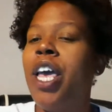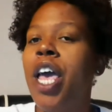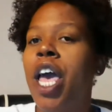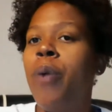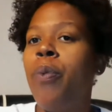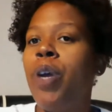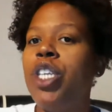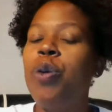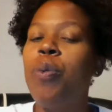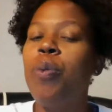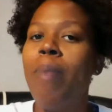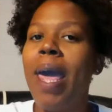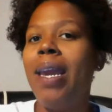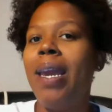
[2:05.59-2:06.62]
and what you
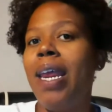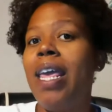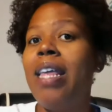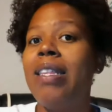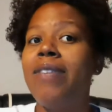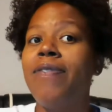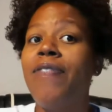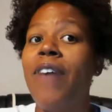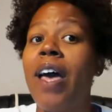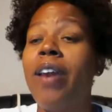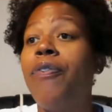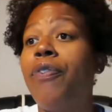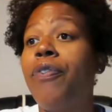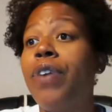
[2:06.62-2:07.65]
may need to find a
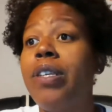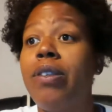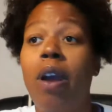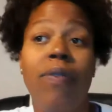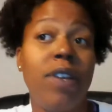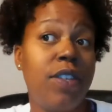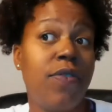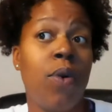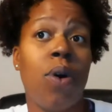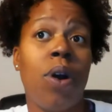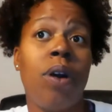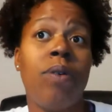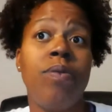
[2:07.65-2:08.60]
free service for.